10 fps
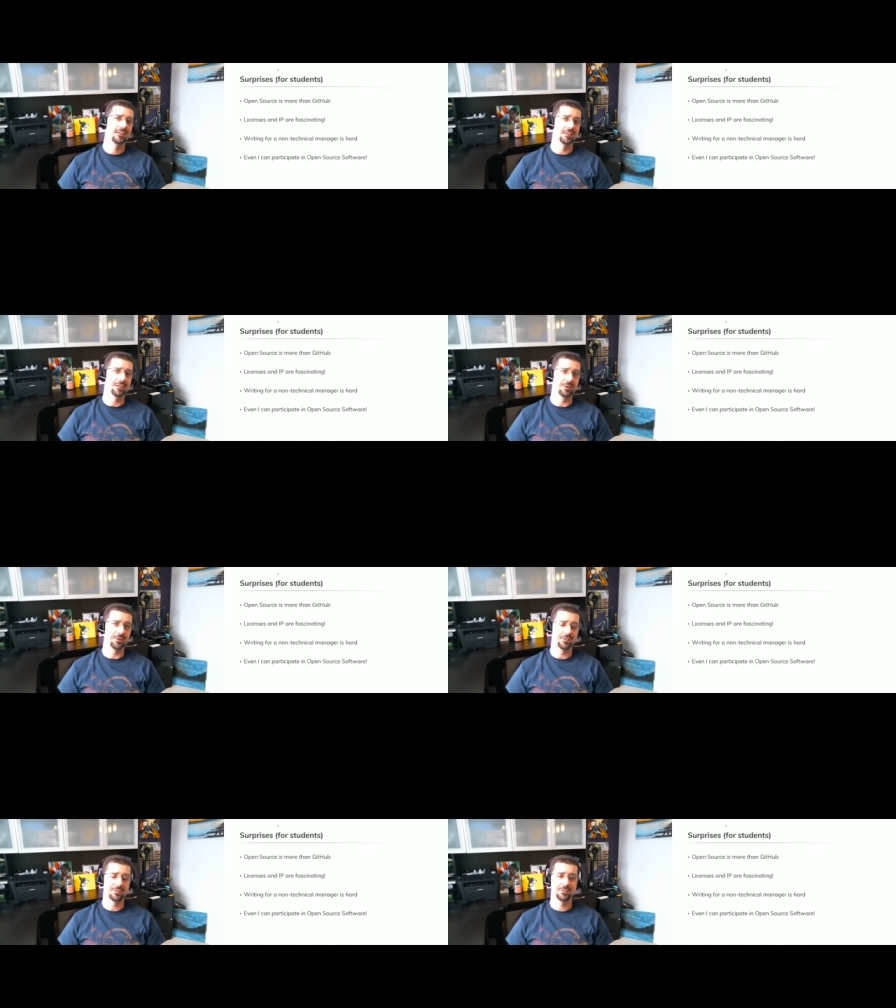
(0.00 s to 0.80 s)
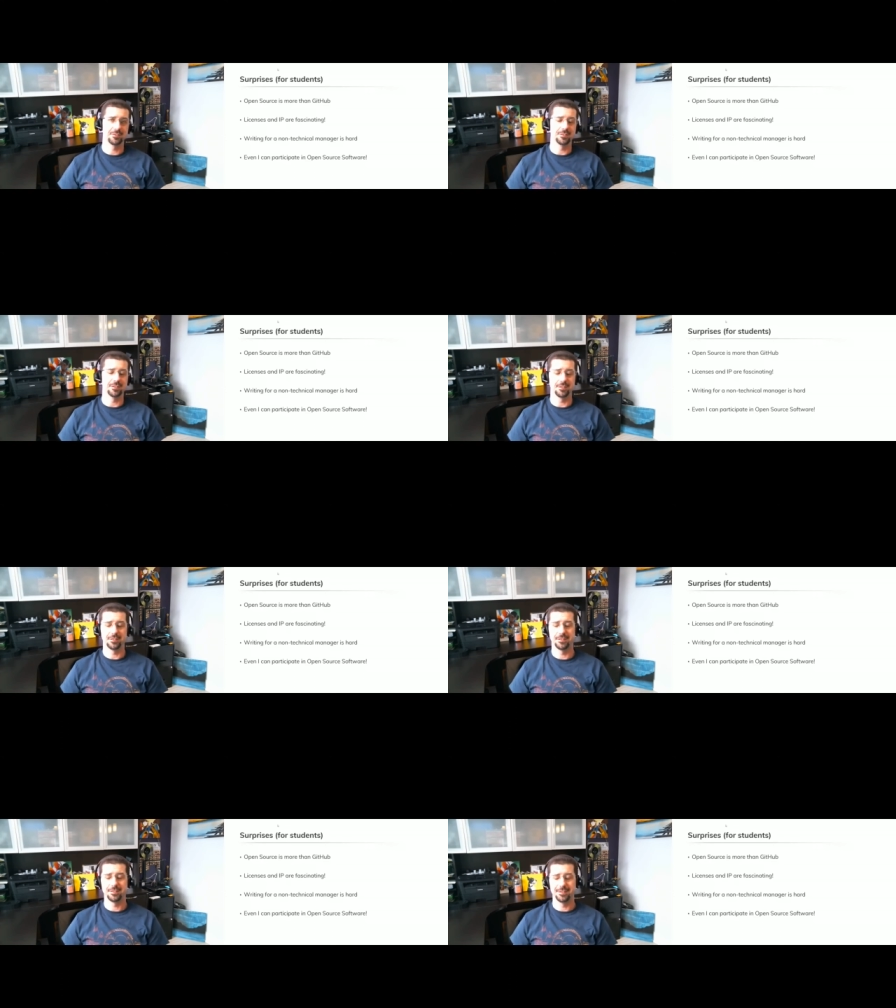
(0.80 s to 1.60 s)
You know, it's it,
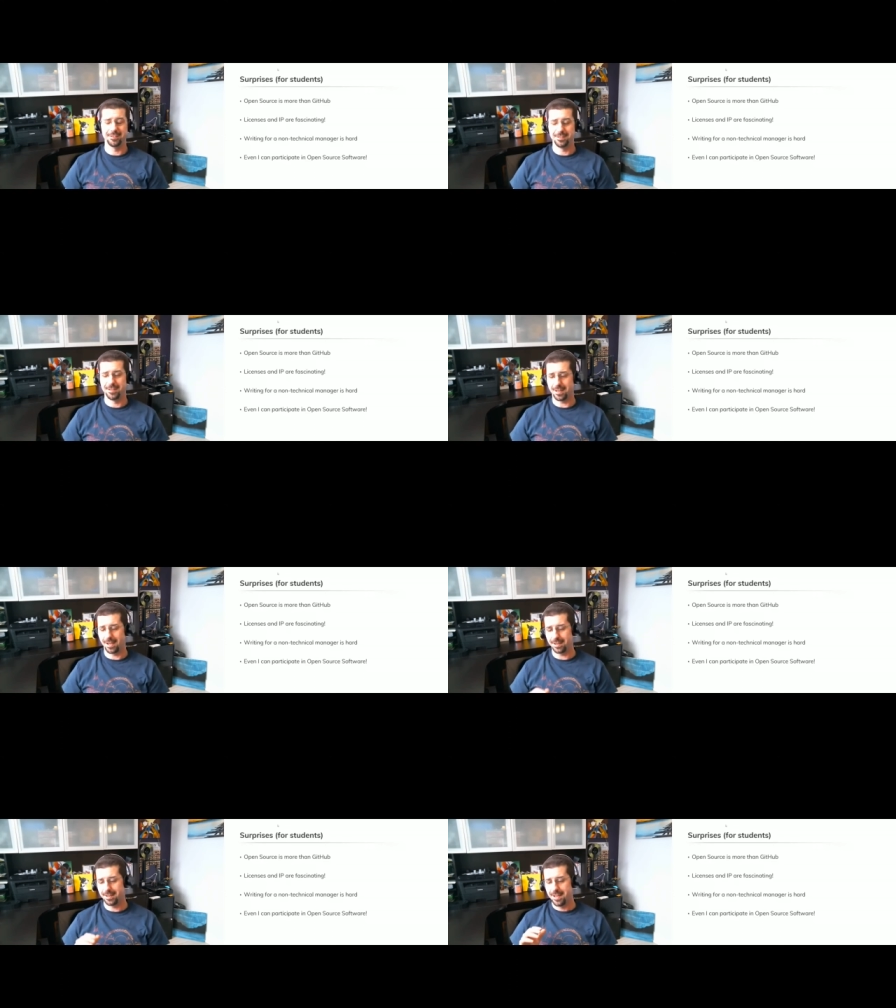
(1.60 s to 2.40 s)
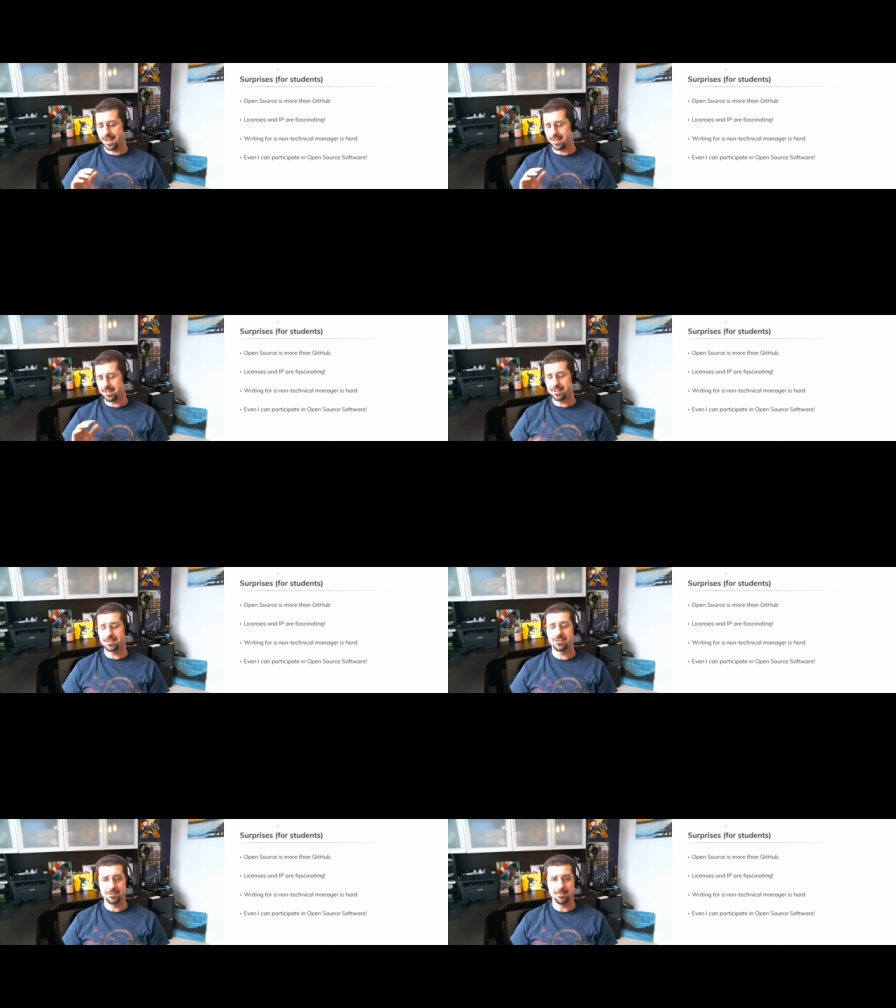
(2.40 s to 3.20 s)
I I think
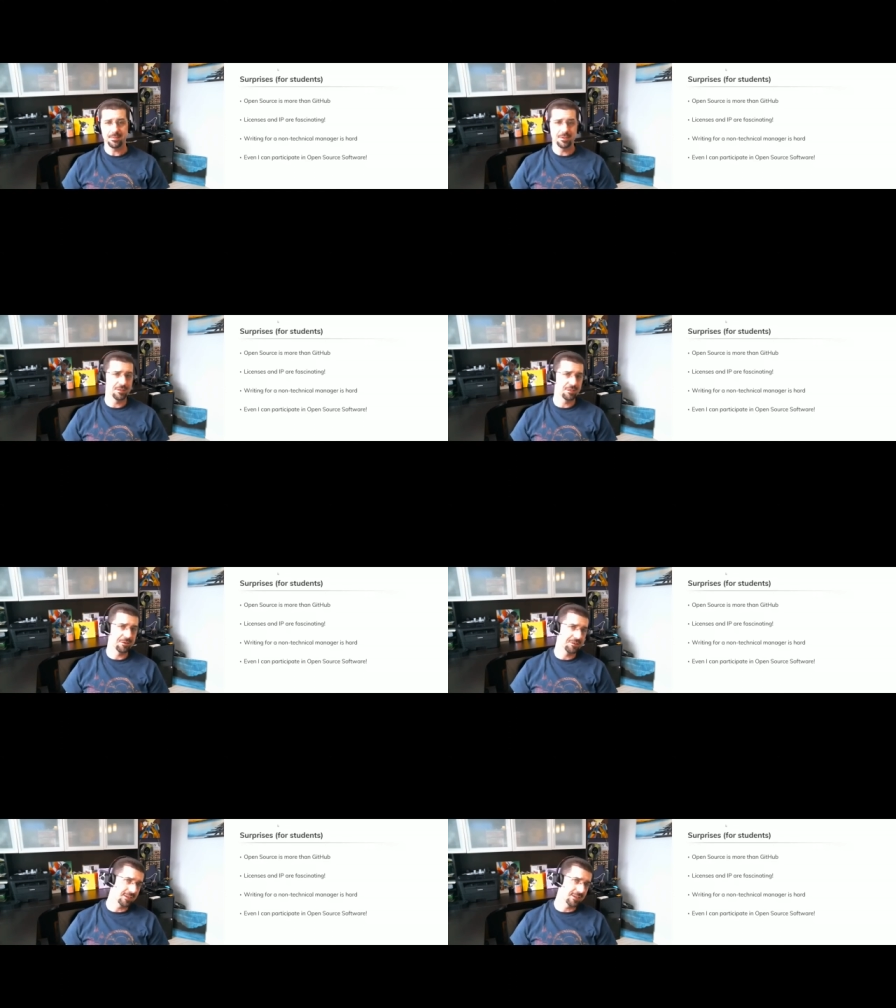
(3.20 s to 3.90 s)
this is maybe the third